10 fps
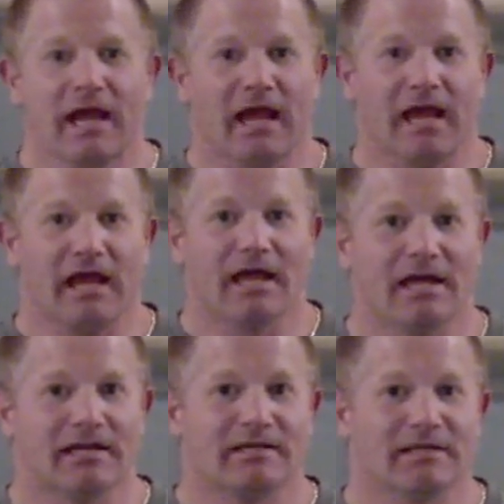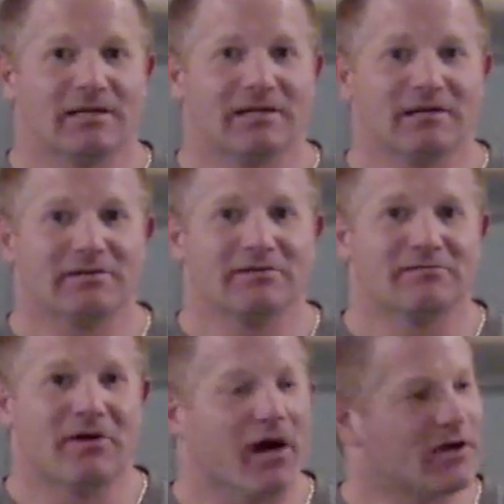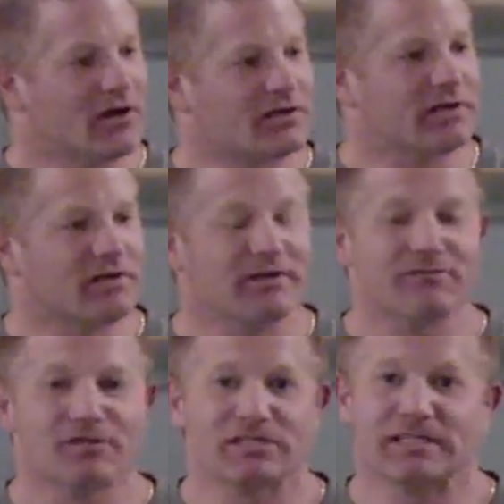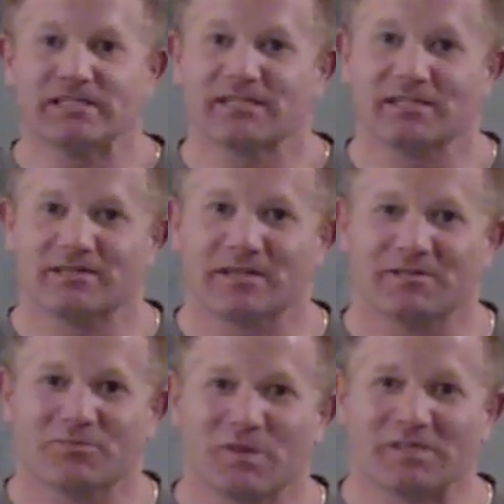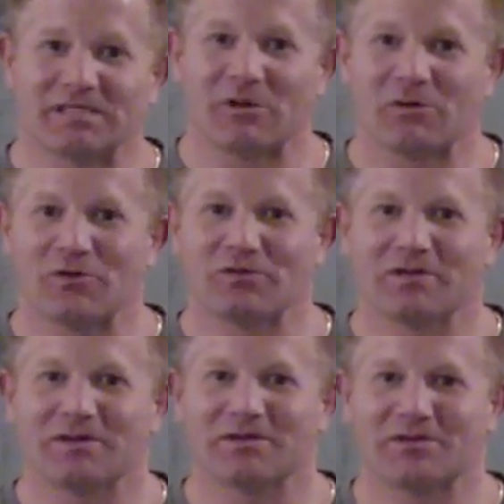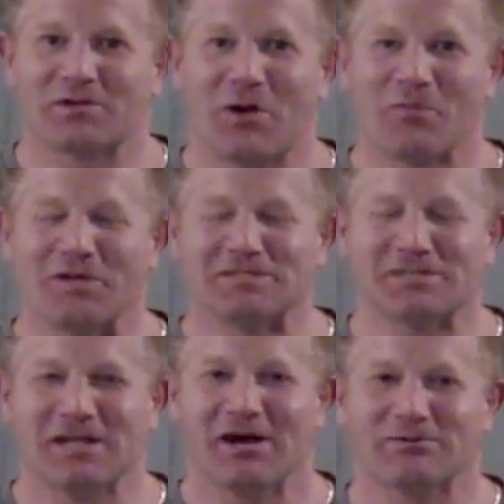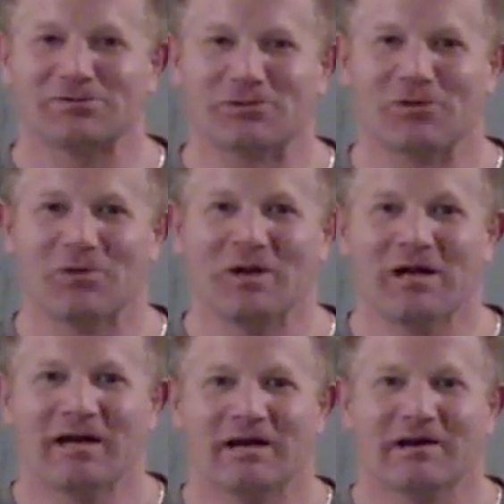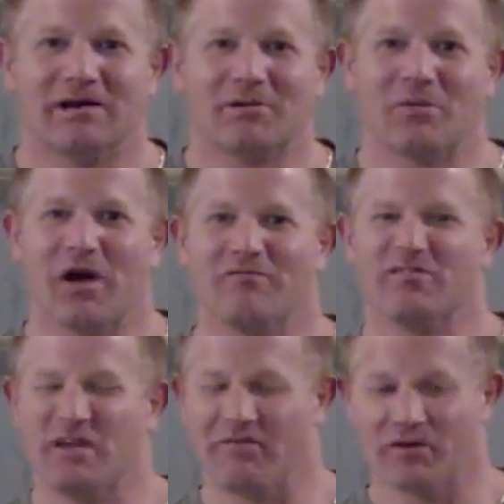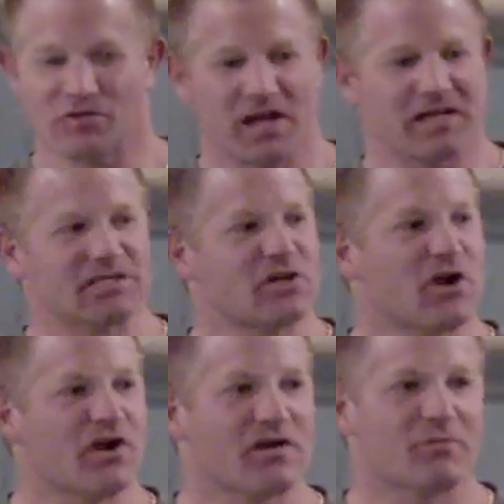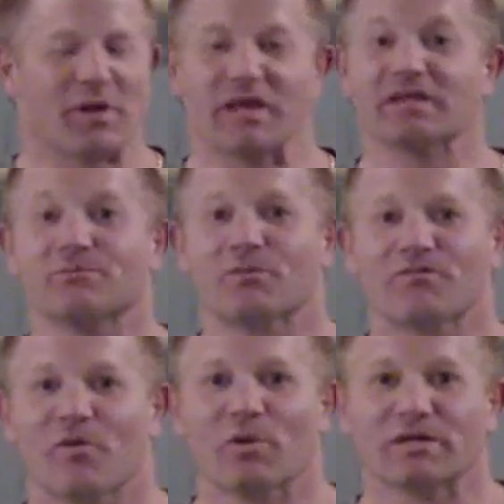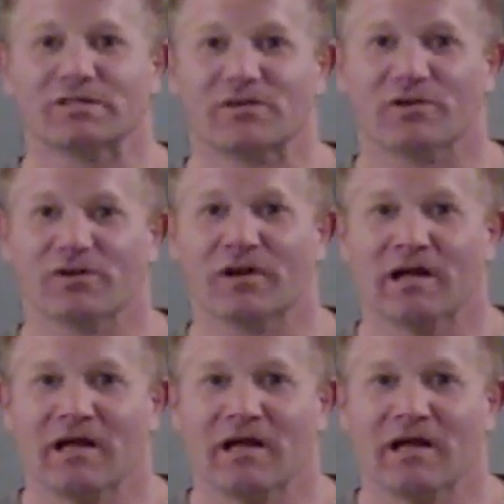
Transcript: And I got the lifters list and been scouting out the competition now. So I've never trained this hard or been this focused or